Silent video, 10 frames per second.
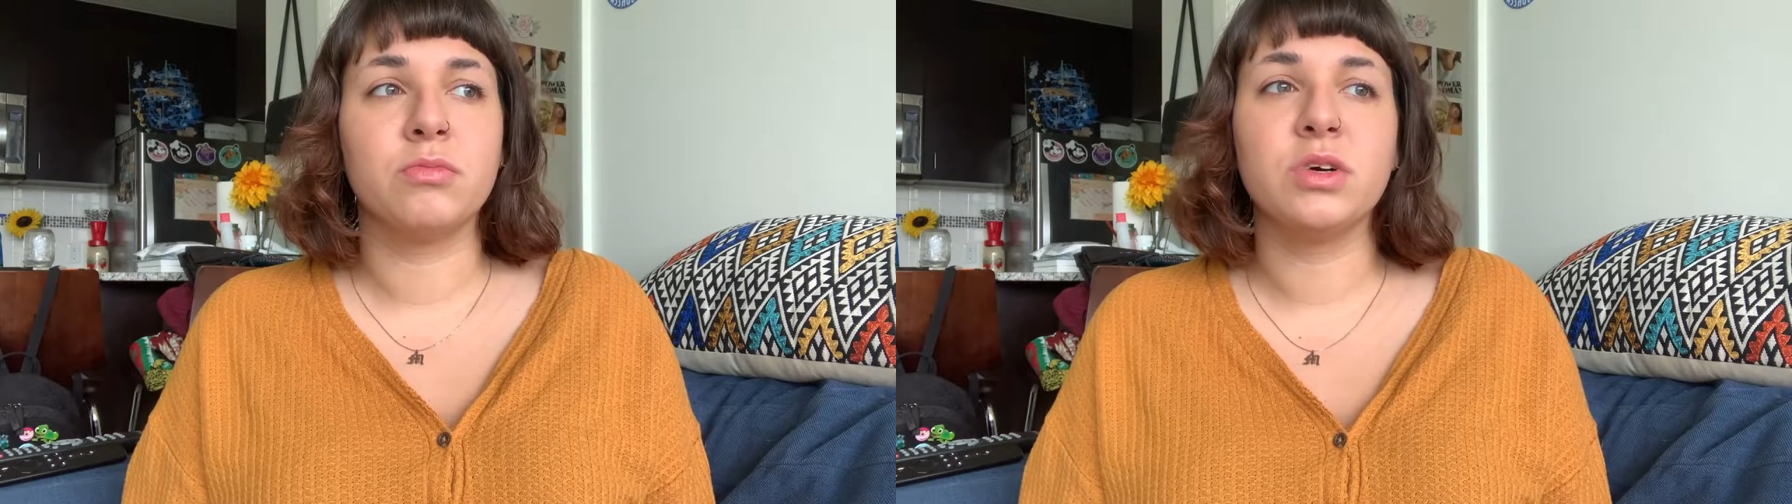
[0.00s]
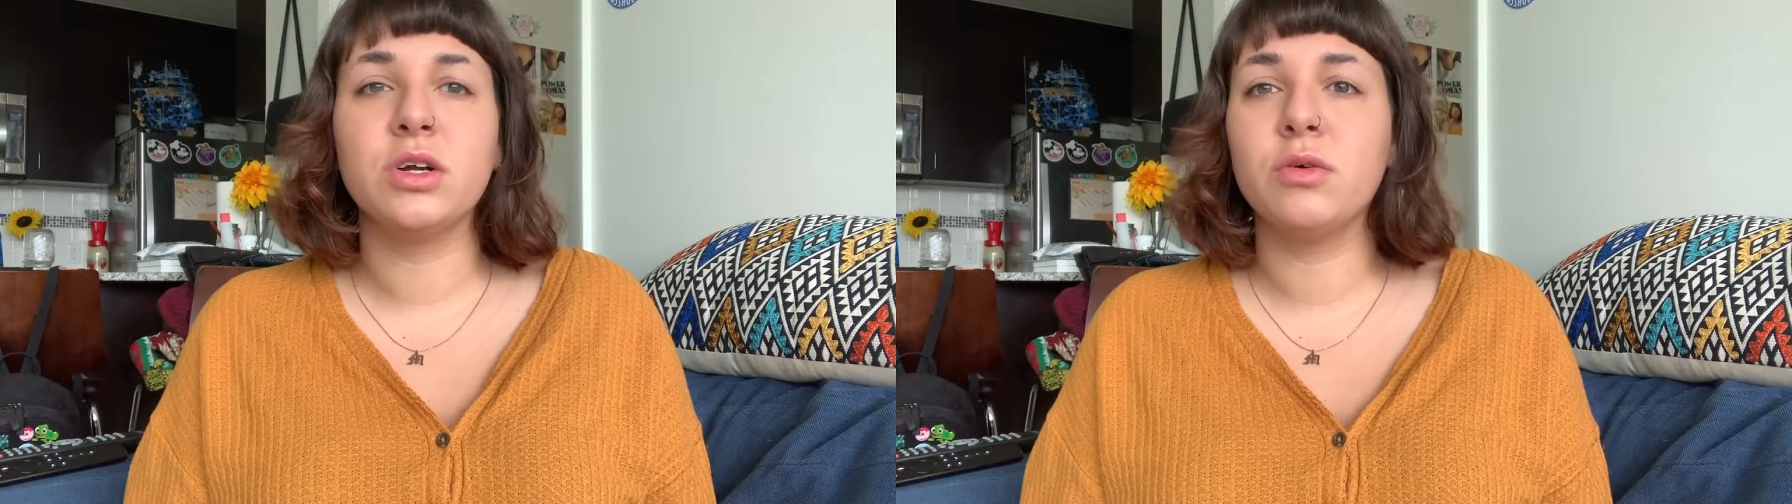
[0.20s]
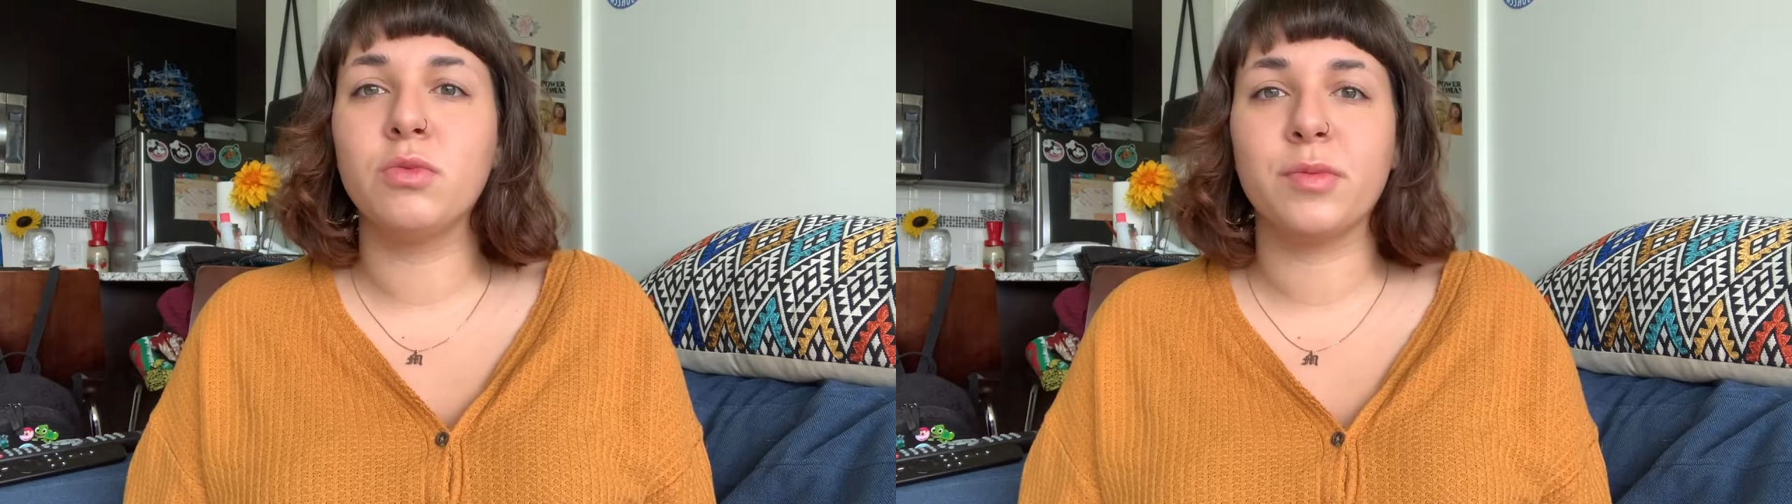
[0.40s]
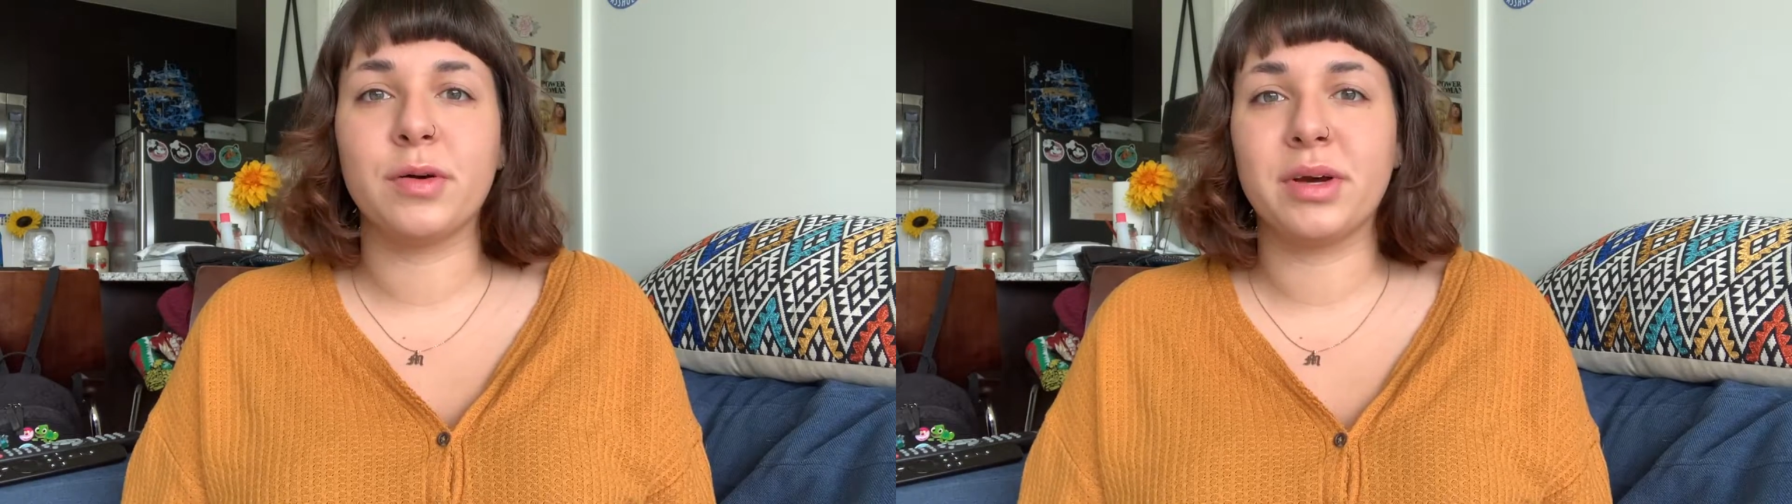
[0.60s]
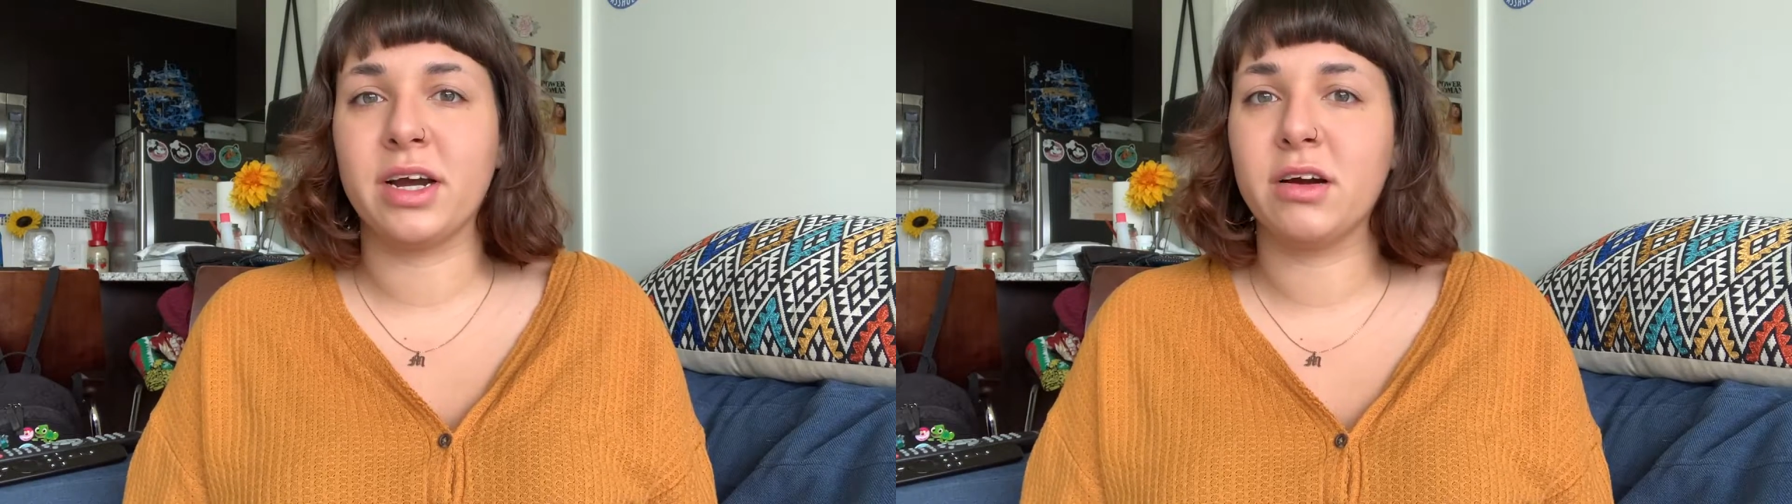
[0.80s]
more about
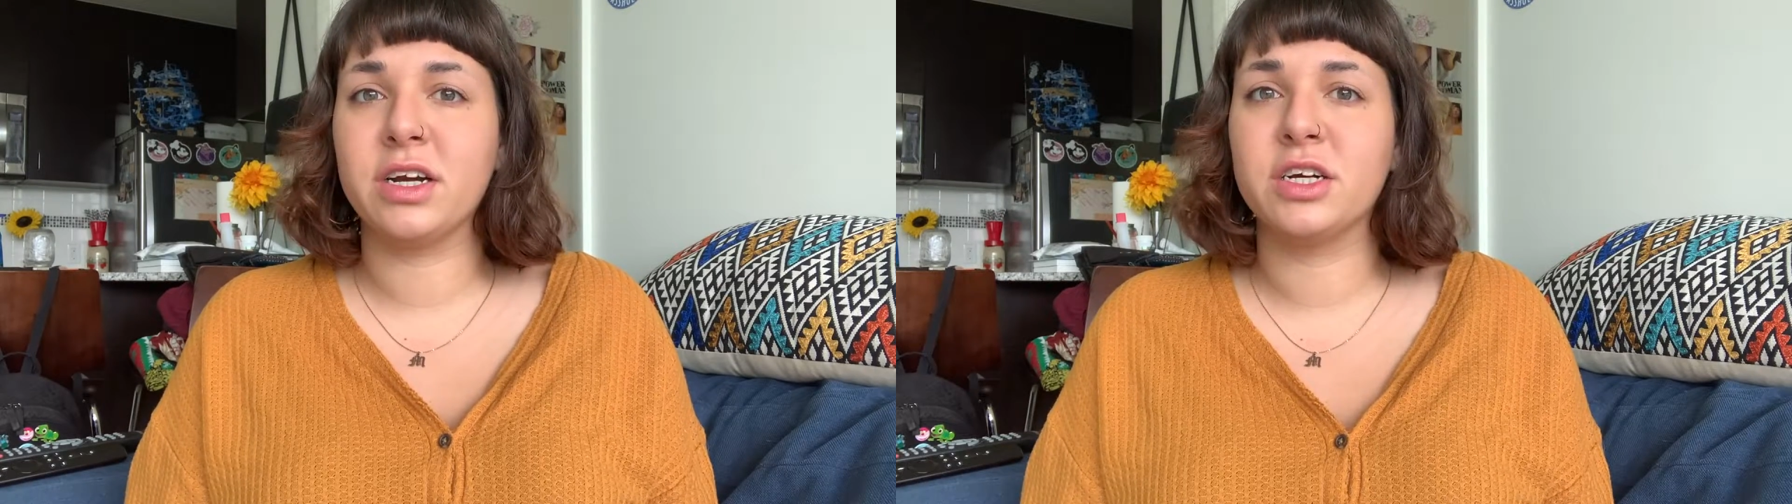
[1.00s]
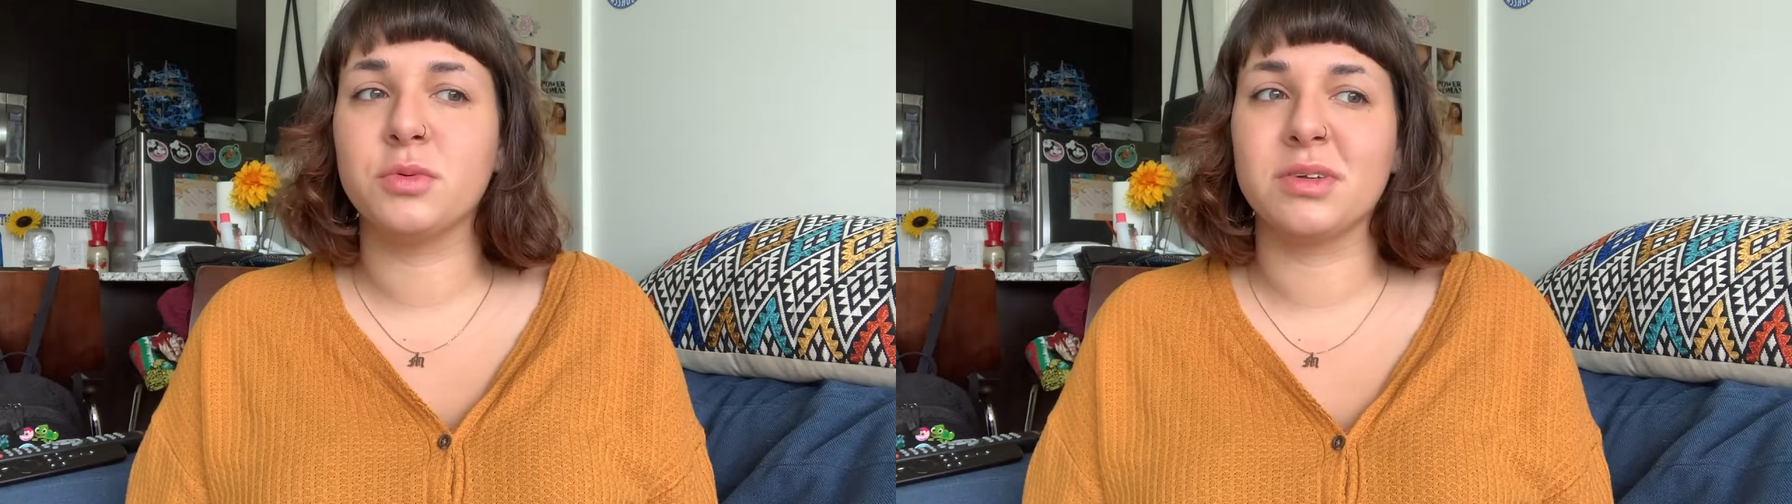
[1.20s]
my heritage,